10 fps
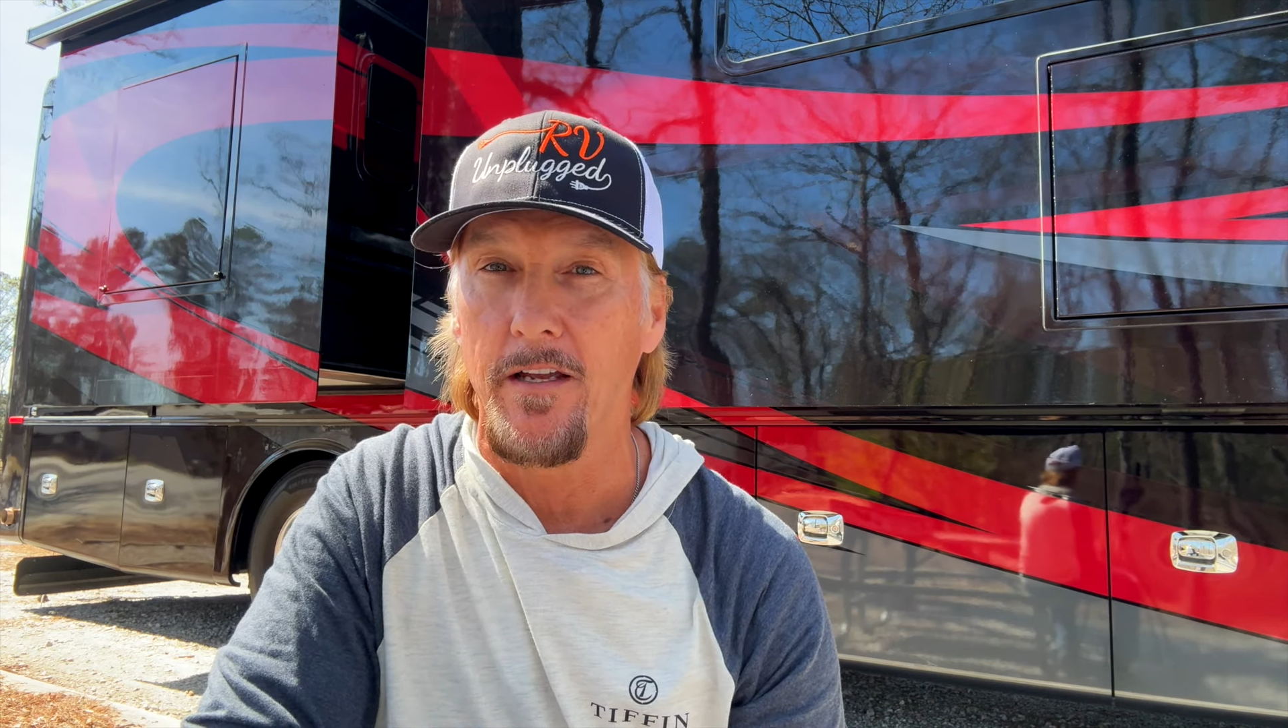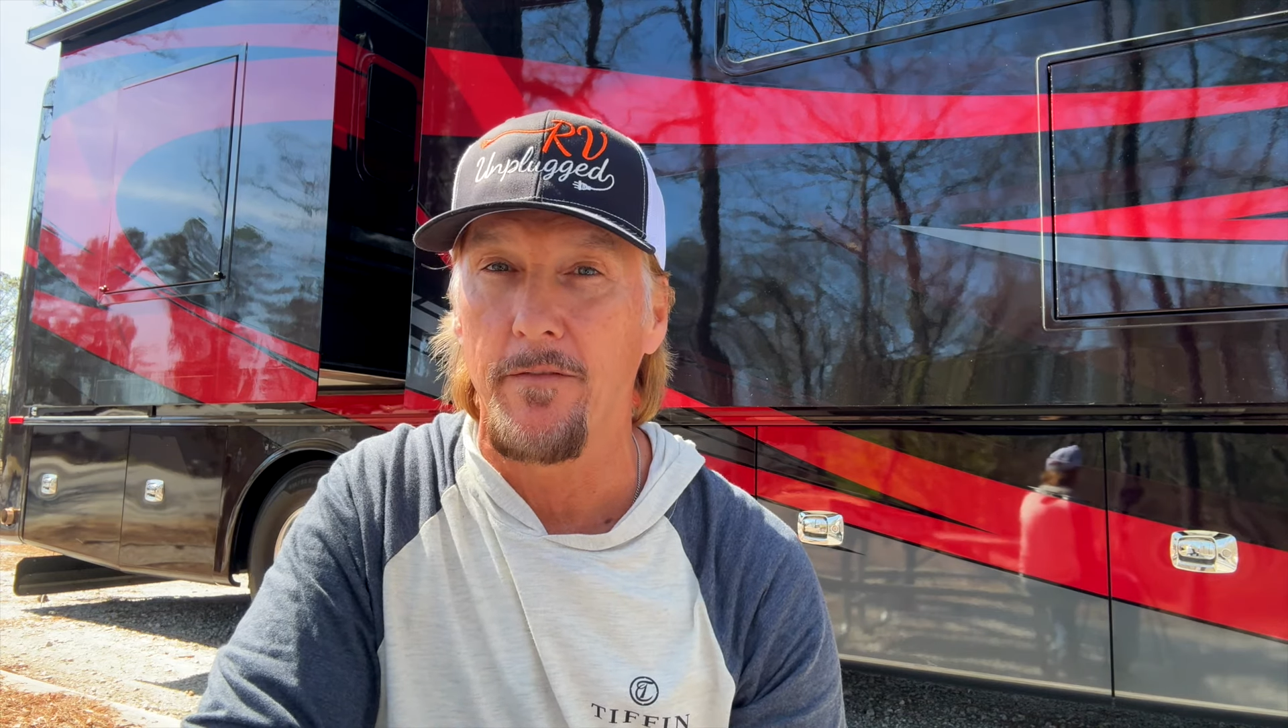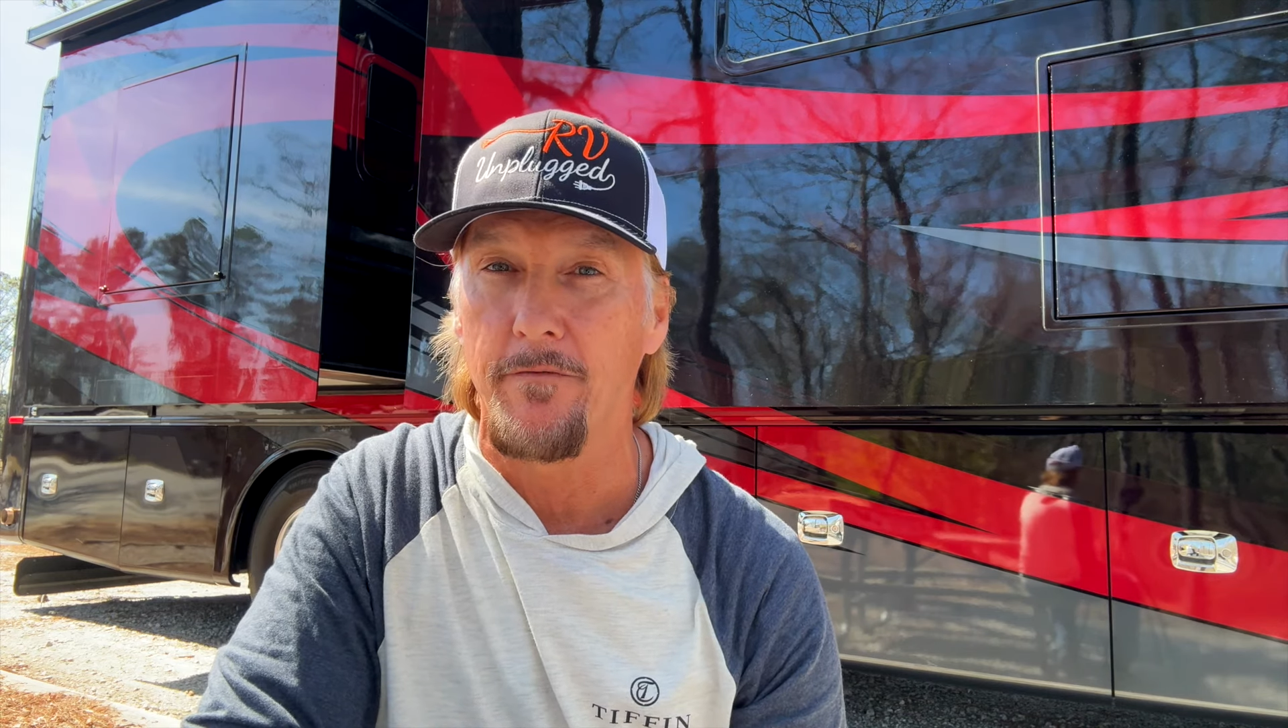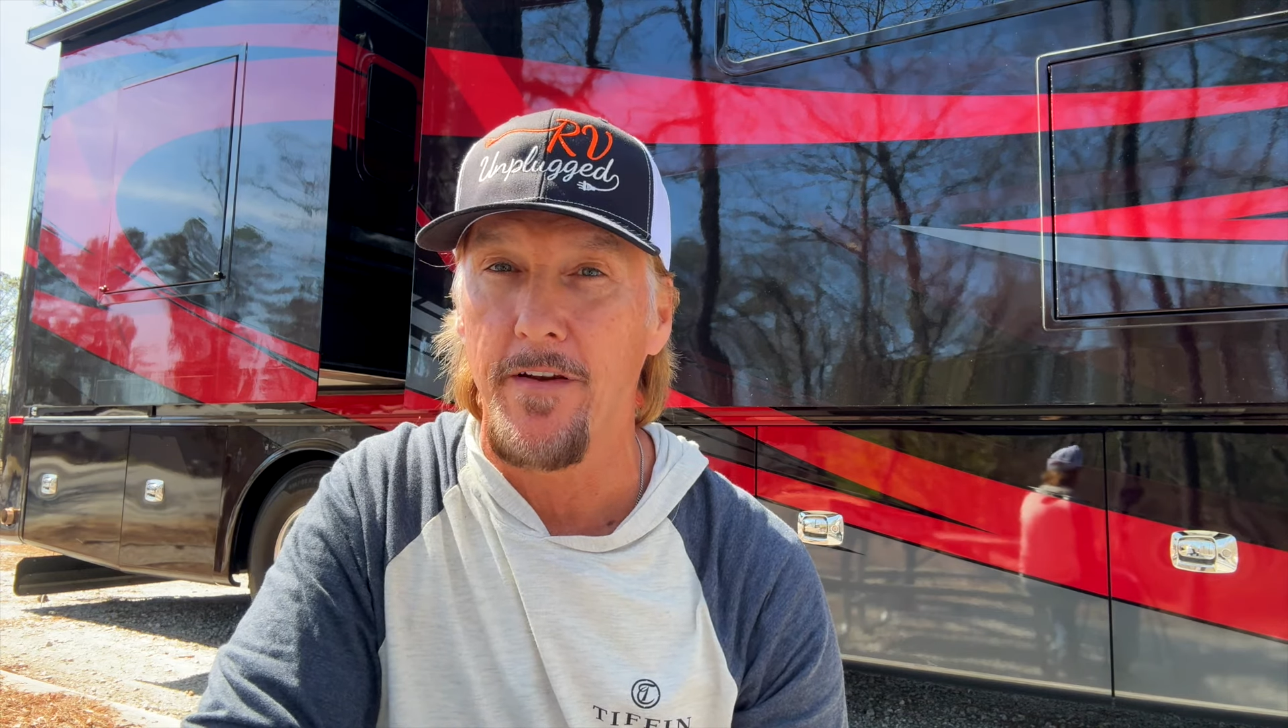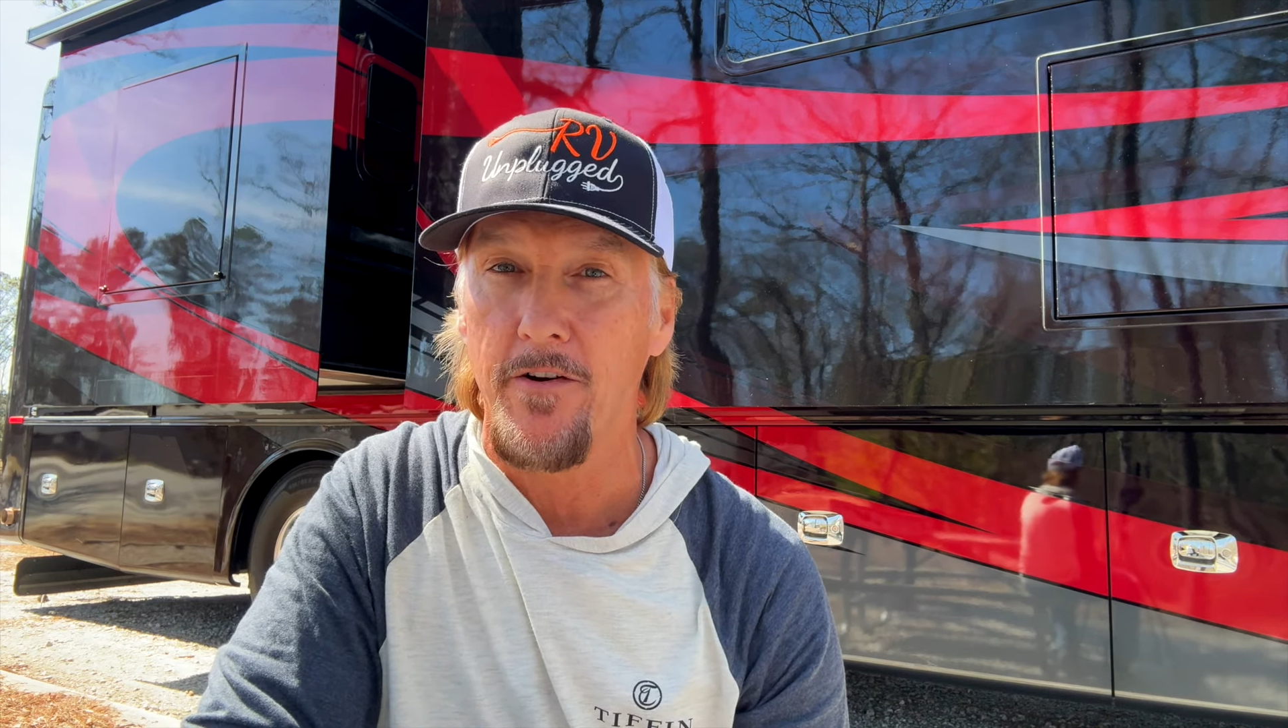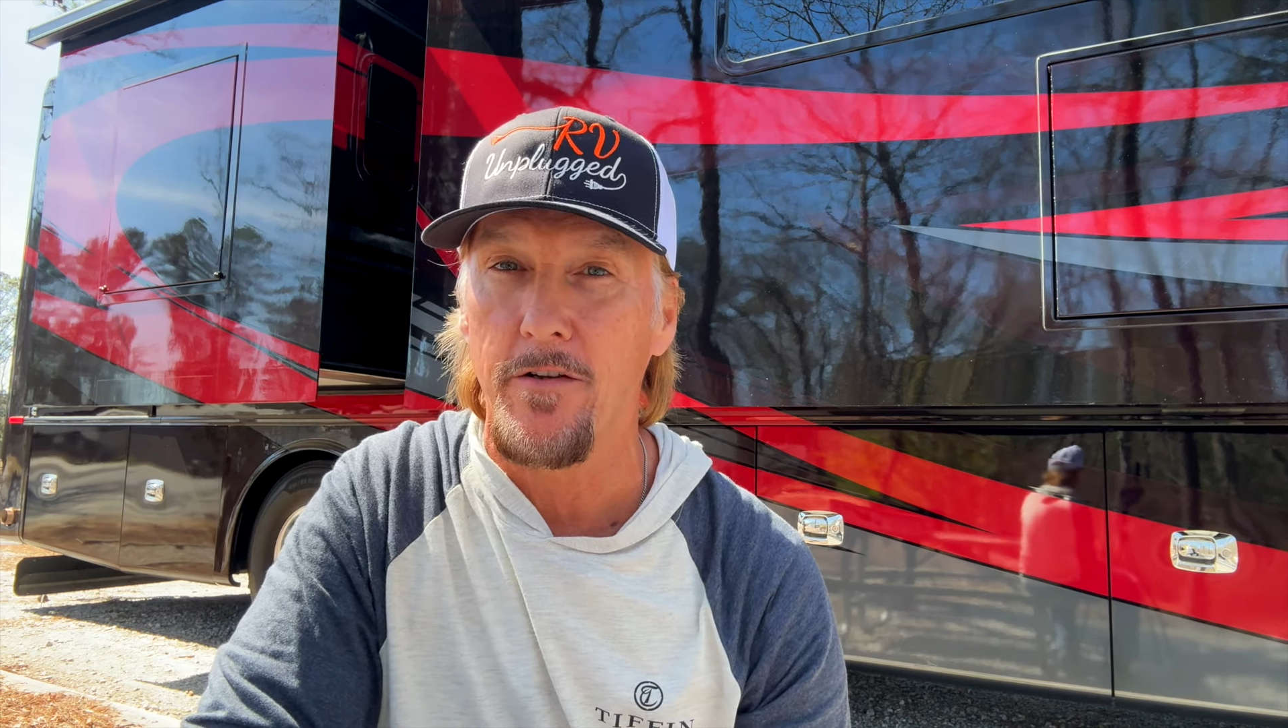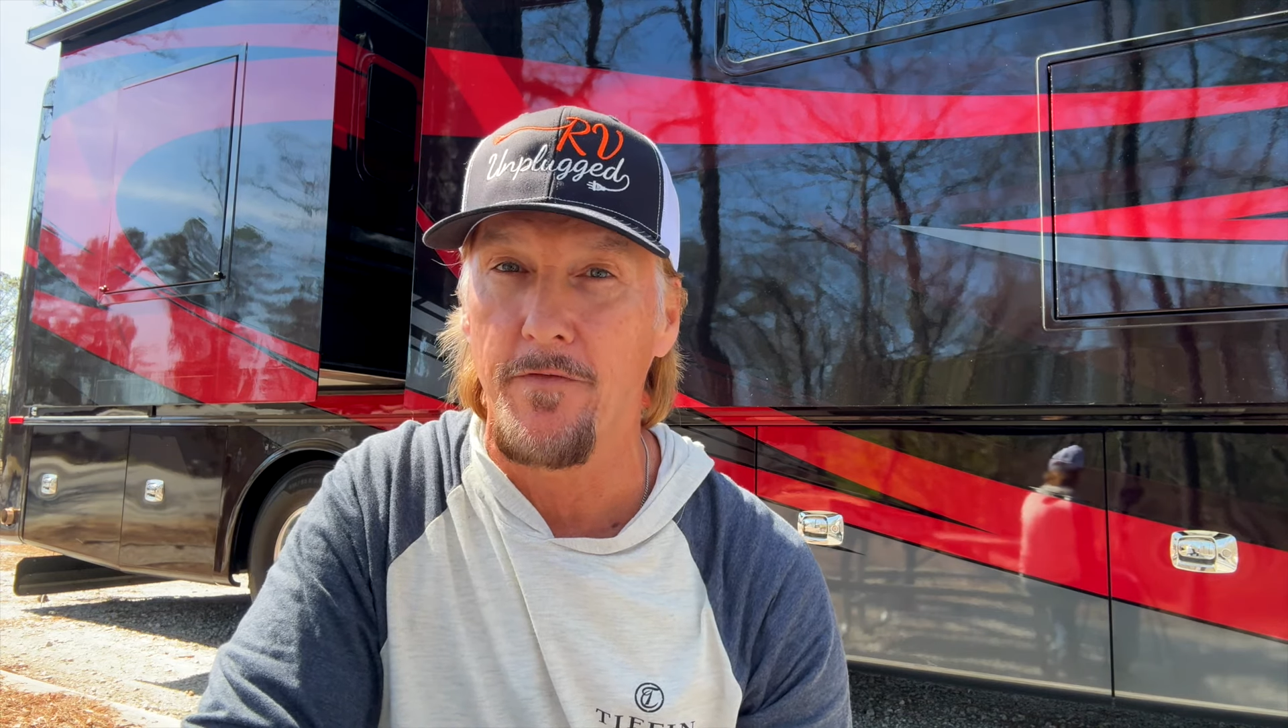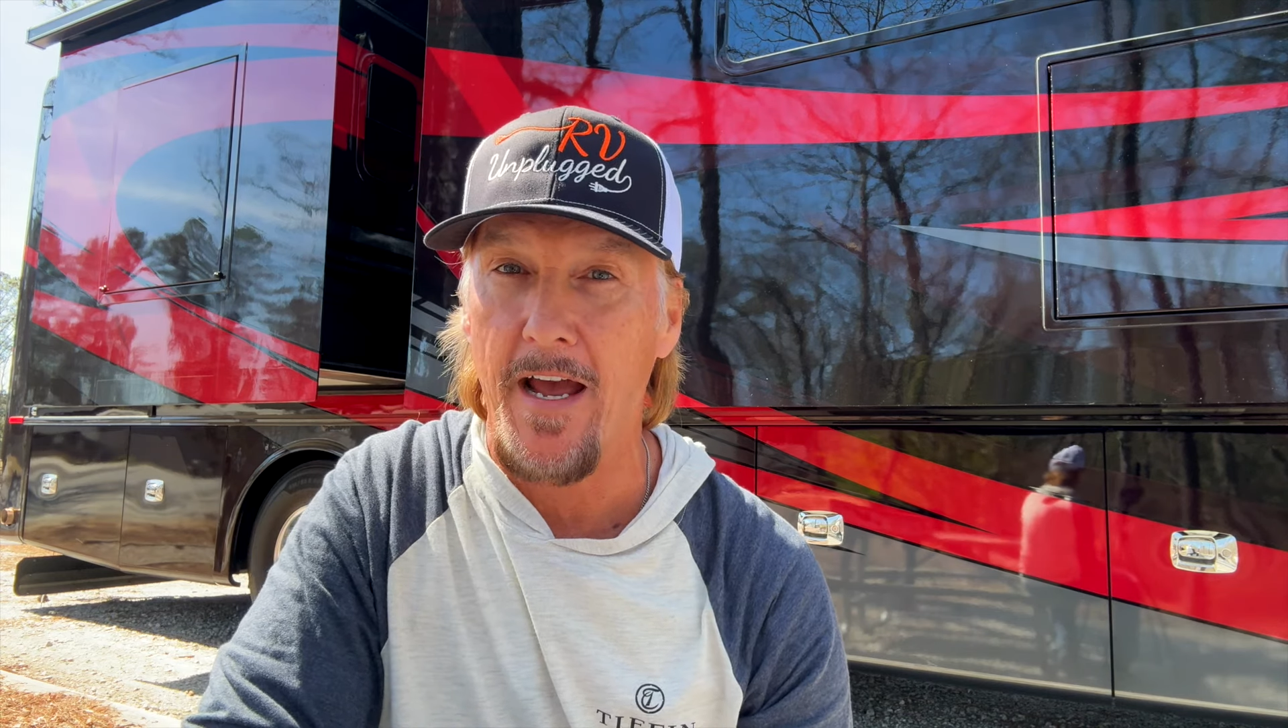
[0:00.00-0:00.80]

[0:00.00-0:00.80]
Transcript: a very